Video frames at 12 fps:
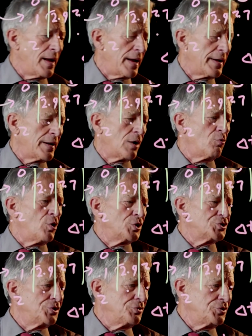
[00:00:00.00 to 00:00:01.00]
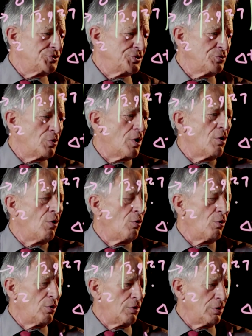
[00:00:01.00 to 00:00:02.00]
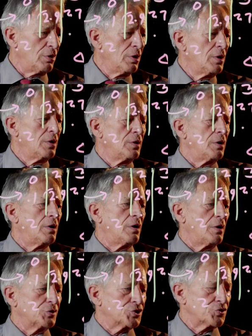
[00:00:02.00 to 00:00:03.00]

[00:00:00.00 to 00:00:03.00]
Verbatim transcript: And I want you to do a whole uh,